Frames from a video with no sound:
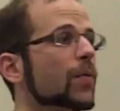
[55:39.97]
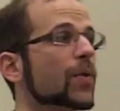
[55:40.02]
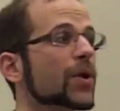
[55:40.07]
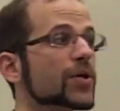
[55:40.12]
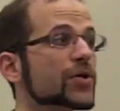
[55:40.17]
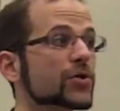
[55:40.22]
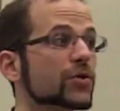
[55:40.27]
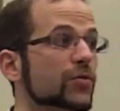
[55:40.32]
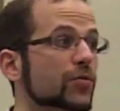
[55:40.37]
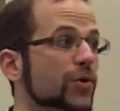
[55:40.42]
on,
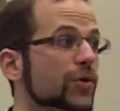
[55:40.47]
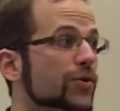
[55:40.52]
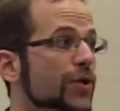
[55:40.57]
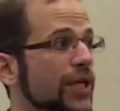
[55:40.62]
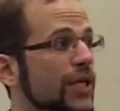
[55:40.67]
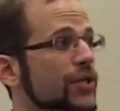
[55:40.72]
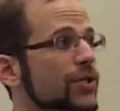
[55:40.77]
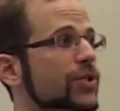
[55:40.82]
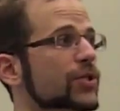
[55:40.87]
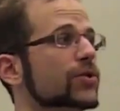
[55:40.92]
what is the
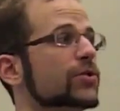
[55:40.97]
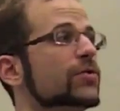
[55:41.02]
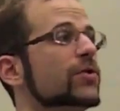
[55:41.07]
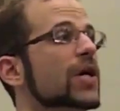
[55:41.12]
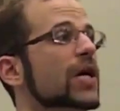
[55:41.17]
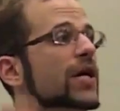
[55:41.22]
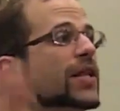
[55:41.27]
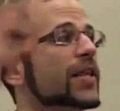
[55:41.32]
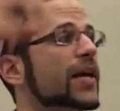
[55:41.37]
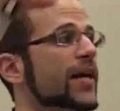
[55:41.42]
root
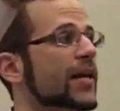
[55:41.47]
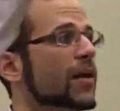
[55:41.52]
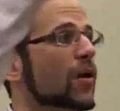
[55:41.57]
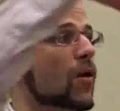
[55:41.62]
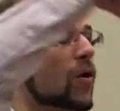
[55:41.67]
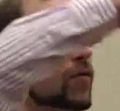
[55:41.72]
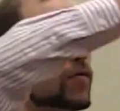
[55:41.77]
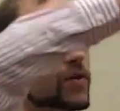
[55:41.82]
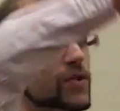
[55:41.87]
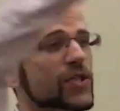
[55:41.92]
issue
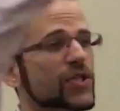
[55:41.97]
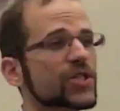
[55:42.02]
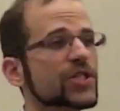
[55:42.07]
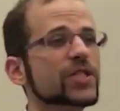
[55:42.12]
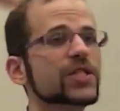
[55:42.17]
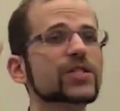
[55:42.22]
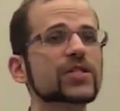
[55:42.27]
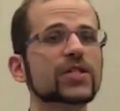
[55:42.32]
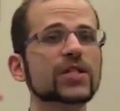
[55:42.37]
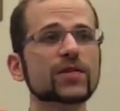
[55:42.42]
that
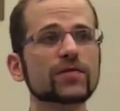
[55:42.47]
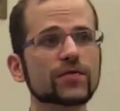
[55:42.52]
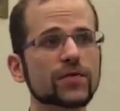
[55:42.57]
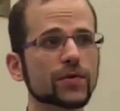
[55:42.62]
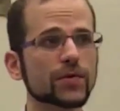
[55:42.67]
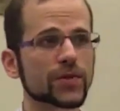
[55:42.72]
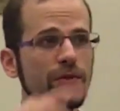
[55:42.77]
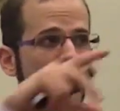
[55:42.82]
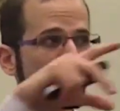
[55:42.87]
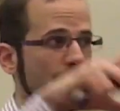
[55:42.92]
oversees and
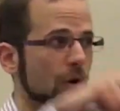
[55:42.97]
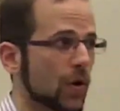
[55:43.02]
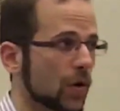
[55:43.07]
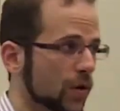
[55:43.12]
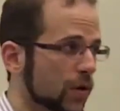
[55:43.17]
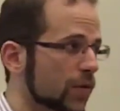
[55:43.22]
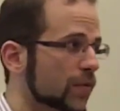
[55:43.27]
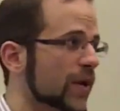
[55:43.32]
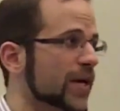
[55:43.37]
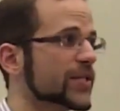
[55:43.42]
influences
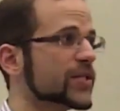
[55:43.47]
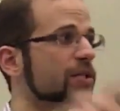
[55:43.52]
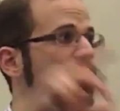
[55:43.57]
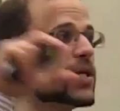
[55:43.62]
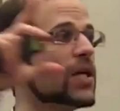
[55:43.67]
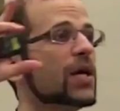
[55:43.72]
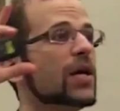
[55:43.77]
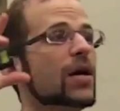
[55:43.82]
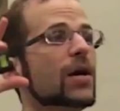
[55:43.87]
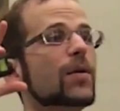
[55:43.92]
all the
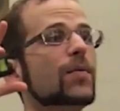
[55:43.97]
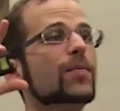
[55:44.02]
rest,